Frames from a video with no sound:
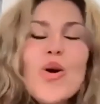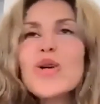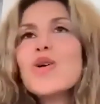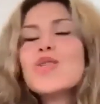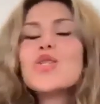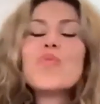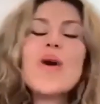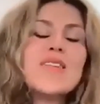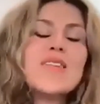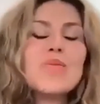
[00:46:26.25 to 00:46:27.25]
you go to
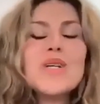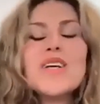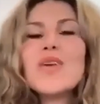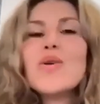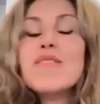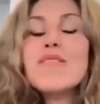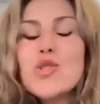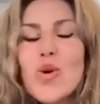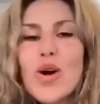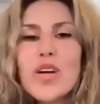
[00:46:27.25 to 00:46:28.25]
Spain, there'd be the Louis
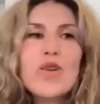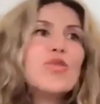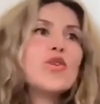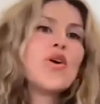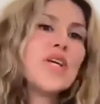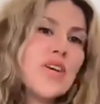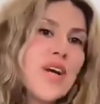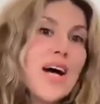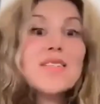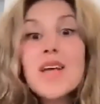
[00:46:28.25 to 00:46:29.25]
store, and Louis Vuitton here had
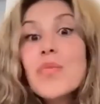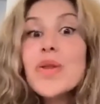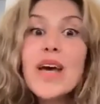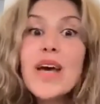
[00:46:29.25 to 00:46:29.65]
something.